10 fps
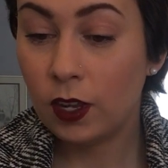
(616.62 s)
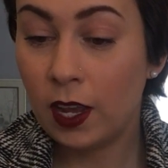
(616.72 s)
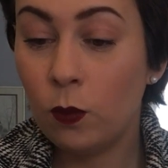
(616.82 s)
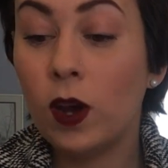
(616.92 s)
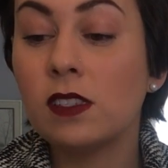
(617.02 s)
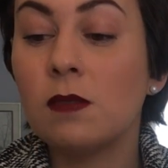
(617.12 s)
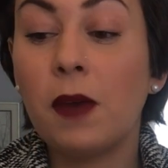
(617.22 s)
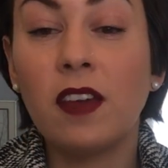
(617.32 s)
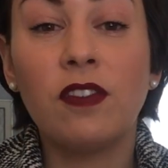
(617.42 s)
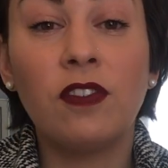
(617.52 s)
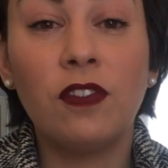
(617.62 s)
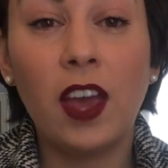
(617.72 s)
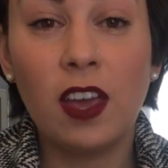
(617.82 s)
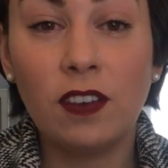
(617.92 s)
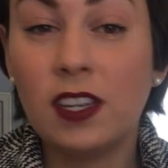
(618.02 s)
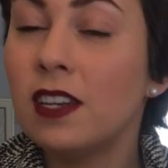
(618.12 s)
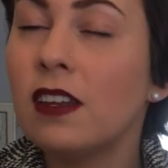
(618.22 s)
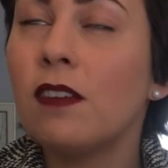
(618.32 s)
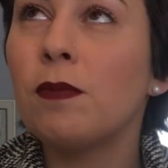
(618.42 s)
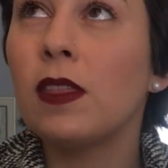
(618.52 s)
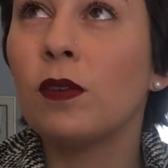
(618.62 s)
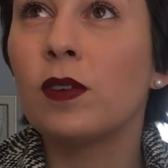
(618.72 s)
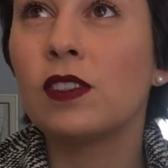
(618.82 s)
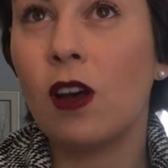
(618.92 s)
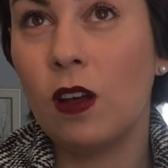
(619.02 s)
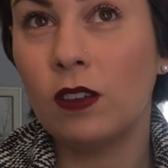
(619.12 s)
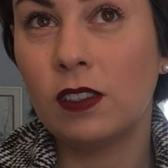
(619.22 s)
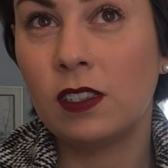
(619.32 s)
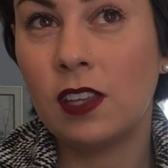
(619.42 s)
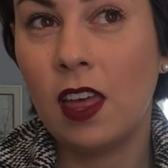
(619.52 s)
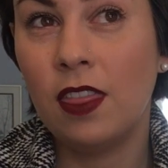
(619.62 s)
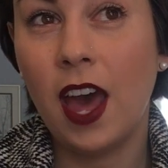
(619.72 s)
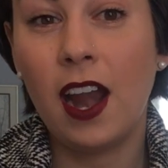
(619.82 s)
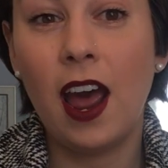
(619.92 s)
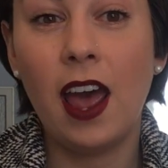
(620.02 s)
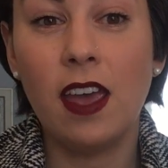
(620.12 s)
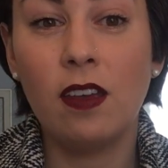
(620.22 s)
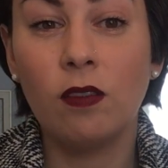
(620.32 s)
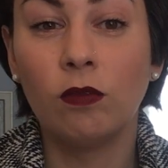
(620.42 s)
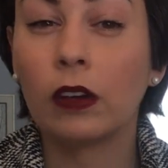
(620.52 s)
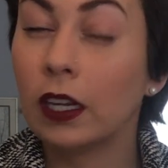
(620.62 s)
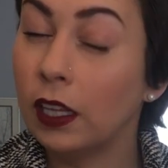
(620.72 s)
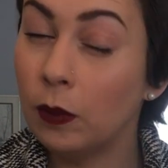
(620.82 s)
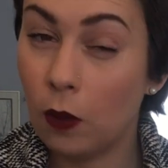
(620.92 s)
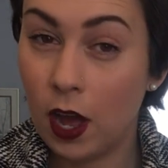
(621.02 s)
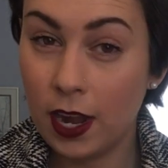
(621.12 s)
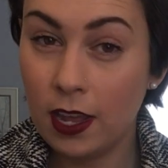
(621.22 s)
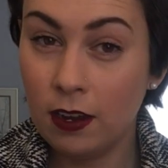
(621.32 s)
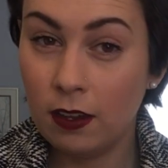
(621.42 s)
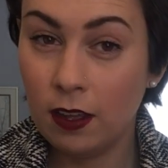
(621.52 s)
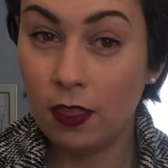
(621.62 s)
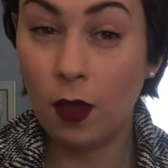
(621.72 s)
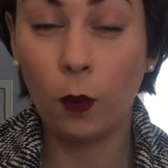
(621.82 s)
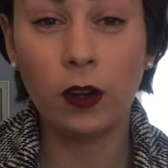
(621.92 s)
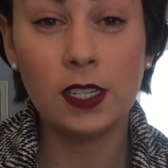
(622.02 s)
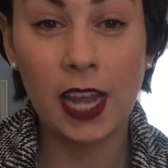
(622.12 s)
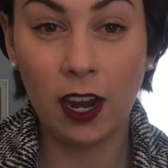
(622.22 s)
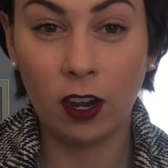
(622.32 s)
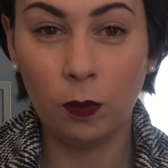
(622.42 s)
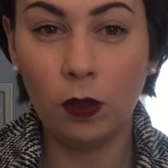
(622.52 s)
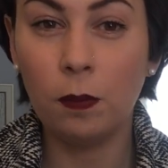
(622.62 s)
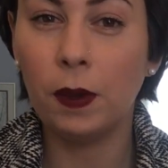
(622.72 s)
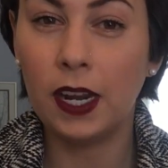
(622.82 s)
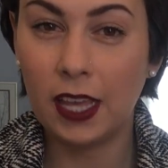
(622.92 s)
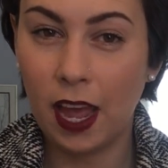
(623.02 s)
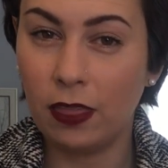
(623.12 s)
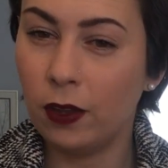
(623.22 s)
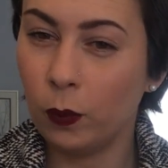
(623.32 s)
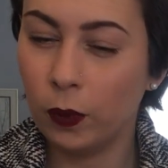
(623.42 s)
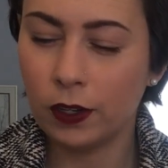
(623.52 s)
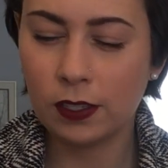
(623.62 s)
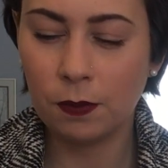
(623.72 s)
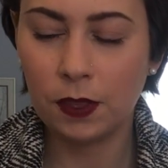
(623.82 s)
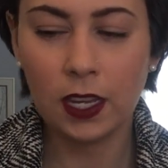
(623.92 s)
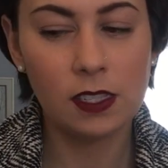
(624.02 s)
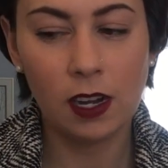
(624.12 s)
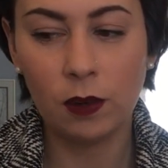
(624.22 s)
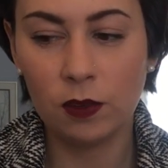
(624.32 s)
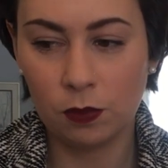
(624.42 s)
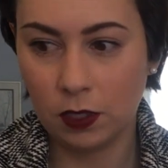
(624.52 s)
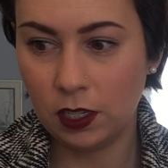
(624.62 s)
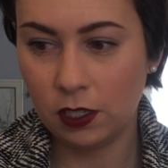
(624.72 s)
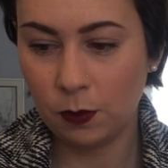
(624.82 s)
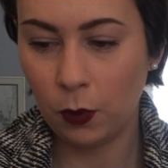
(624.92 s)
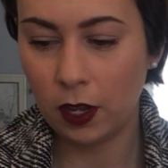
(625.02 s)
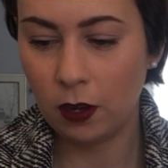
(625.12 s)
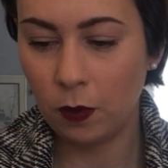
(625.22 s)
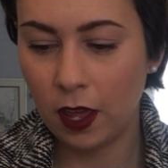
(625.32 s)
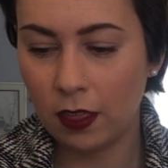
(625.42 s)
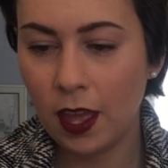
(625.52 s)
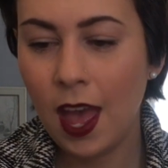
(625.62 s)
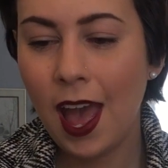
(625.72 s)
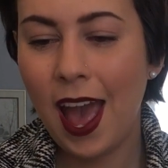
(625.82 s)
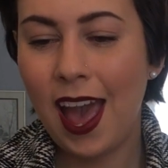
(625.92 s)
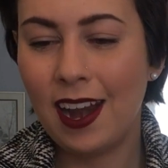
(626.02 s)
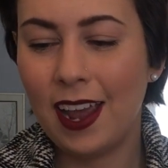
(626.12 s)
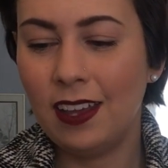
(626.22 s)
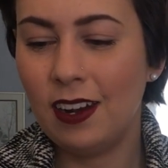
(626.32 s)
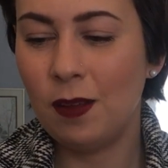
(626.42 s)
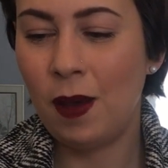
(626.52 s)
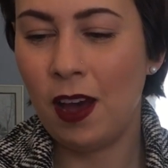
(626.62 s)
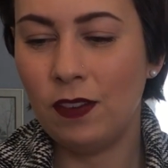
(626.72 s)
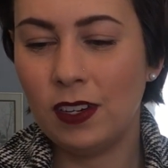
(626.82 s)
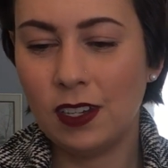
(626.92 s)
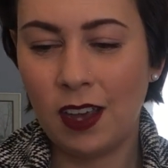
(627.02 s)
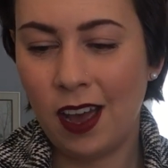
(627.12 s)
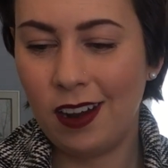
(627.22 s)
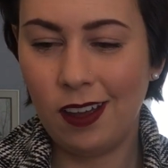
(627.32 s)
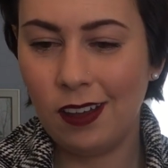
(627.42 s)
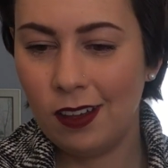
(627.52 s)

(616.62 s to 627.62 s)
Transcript: It wasn't my favorite. It didn't give me the results that I really wanted They weren't terrible, but again, there were some things that I was really disappointed with, and I ended up having to kind of